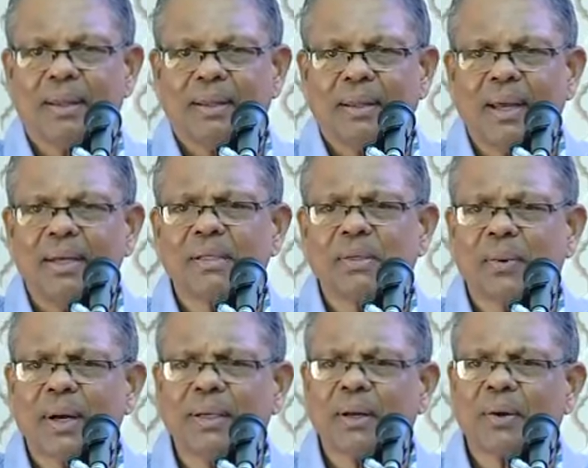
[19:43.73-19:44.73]
There is
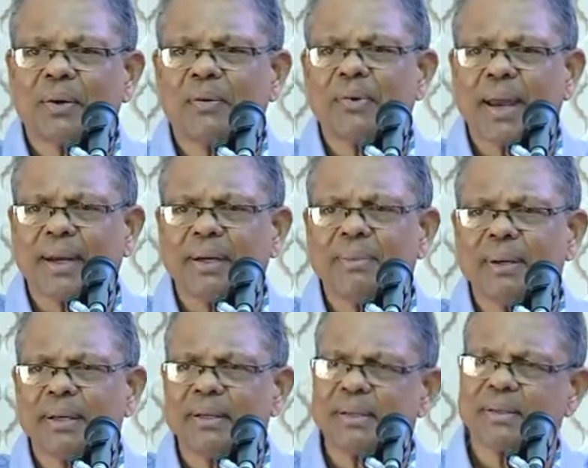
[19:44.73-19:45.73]
quite a lot of
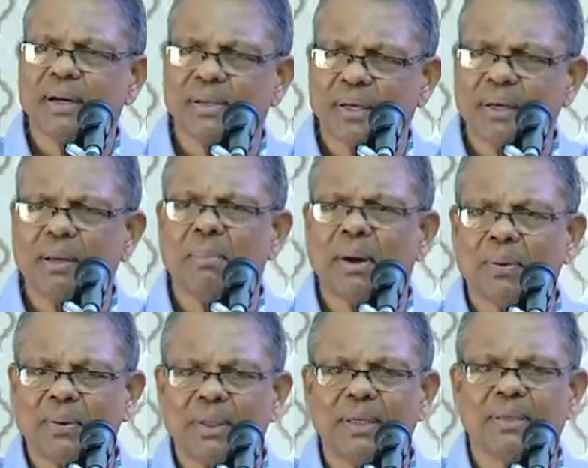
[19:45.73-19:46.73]
academic discussion
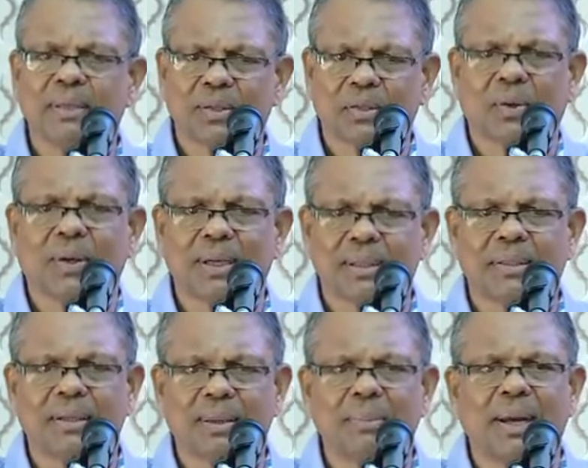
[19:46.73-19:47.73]
about this. Scholars
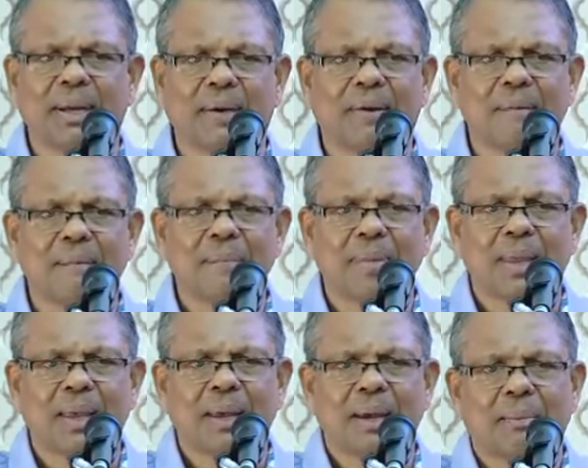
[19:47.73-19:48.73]
debate.
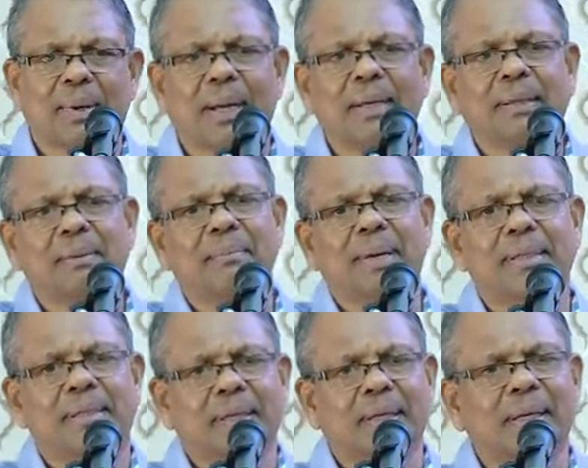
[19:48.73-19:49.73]
But I think
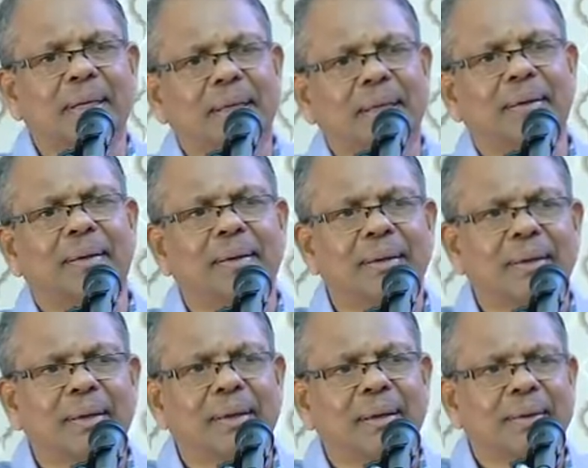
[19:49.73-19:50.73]
basically,
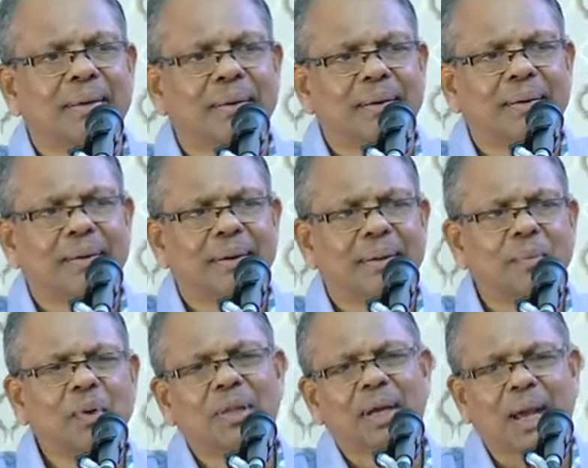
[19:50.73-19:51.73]

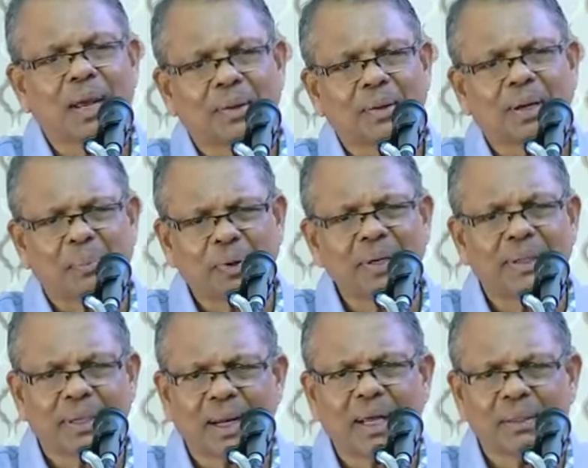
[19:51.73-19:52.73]
Buddha cannot appoint
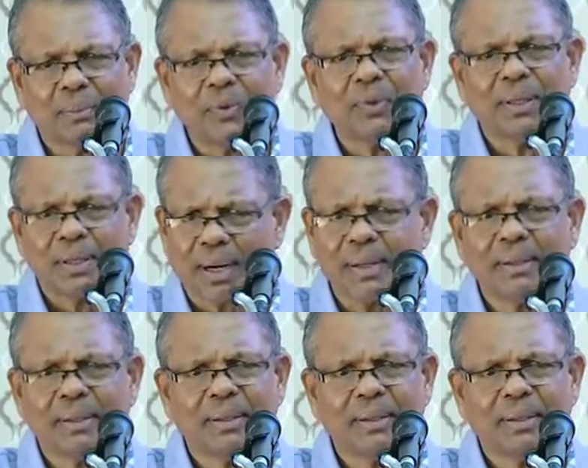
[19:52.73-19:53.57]
another Buddha, right?